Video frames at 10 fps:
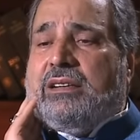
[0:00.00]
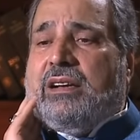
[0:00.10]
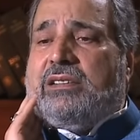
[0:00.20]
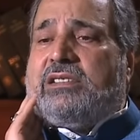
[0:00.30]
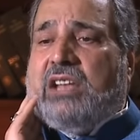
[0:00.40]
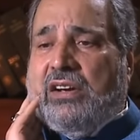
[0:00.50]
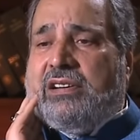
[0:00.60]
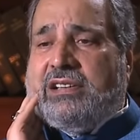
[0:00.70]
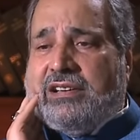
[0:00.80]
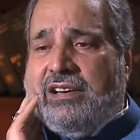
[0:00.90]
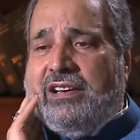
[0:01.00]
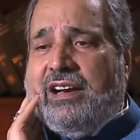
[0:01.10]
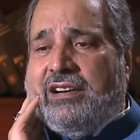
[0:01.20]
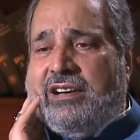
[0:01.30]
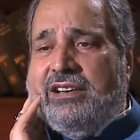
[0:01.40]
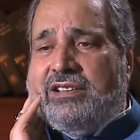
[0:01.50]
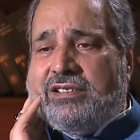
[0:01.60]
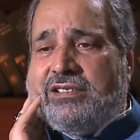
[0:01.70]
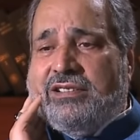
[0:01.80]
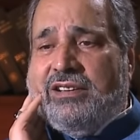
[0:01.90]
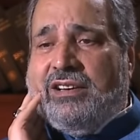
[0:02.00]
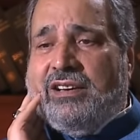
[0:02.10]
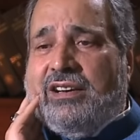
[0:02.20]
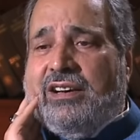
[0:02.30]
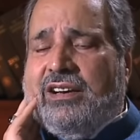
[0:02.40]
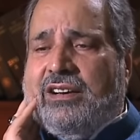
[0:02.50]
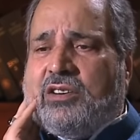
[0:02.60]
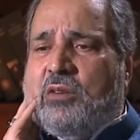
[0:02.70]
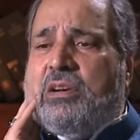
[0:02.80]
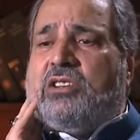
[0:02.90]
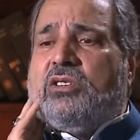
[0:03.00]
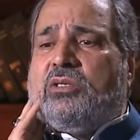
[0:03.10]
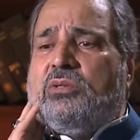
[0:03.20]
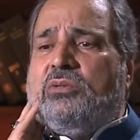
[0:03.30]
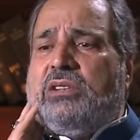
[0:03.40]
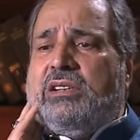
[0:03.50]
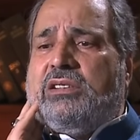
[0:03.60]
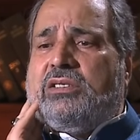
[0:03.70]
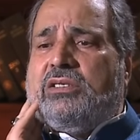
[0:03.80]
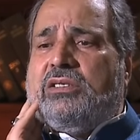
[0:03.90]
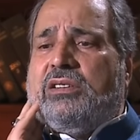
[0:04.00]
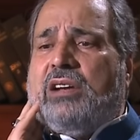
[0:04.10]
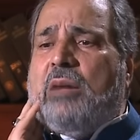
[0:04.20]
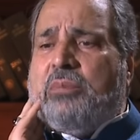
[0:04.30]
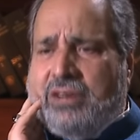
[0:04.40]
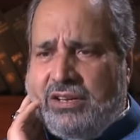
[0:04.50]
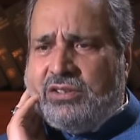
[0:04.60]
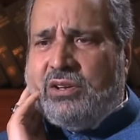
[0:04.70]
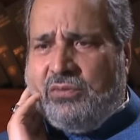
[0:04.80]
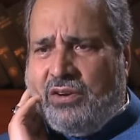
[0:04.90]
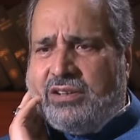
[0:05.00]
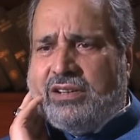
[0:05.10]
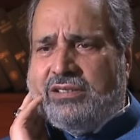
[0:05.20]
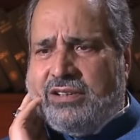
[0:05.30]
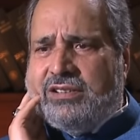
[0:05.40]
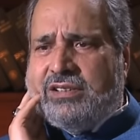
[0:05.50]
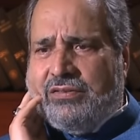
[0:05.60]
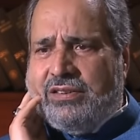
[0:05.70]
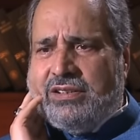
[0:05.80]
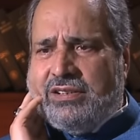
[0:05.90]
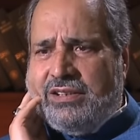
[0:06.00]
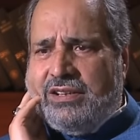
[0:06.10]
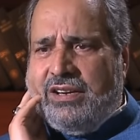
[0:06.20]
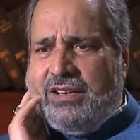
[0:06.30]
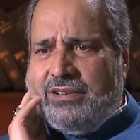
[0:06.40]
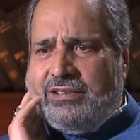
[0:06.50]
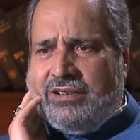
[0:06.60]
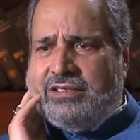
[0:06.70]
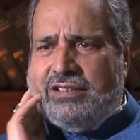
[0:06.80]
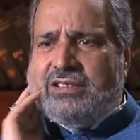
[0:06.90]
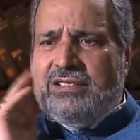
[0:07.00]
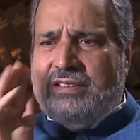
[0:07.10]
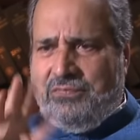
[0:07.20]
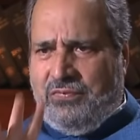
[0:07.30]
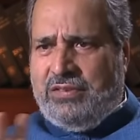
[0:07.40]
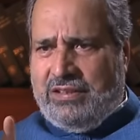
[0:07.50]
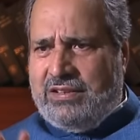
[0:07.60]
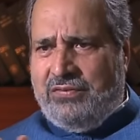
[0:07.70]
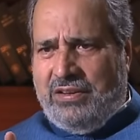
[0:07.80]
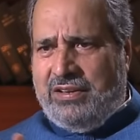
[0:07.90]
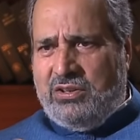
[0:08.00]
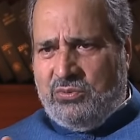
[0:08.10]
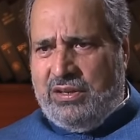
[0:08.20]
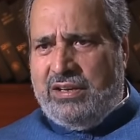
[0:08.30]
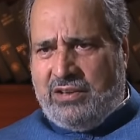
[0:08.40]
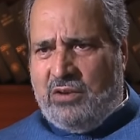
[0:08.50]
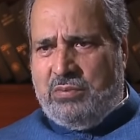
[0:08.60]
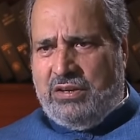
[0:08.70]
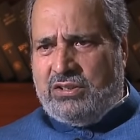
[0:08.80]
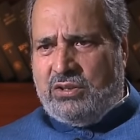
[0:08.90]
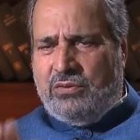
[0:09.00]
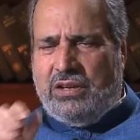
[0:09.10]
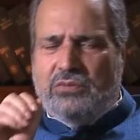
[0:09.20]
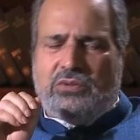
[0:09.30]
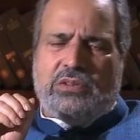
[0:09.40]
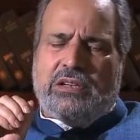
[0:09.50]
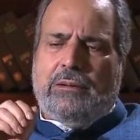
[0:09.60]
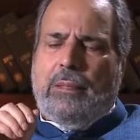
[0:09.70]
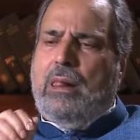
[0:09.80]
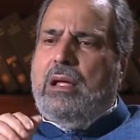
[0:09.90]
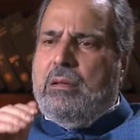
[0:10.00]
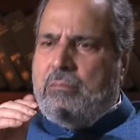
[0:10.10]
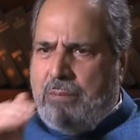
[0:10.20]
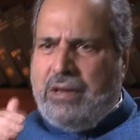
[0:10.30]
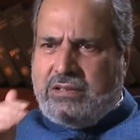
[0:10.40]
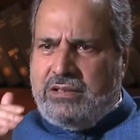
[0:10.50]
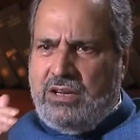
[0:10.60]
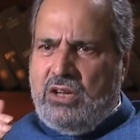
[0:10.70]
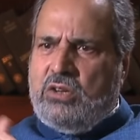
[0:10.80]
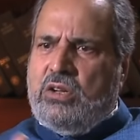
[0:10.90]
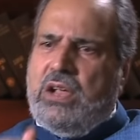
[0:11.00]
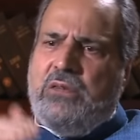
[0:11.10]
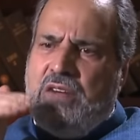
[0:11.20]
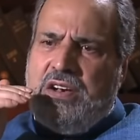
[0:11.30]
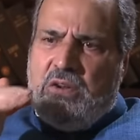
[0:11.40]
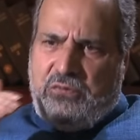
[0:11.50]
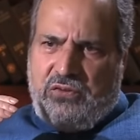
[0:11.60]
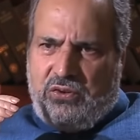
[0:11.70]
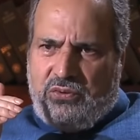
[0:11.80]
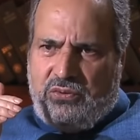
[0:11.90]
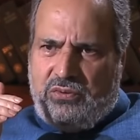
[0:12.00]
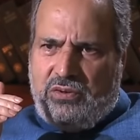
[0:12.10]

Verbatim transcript: is theoretically at least uh, committed to the abrogation of Article 370. Okay. This, this, is a this is a very right. unique combination we have right. today. But even if you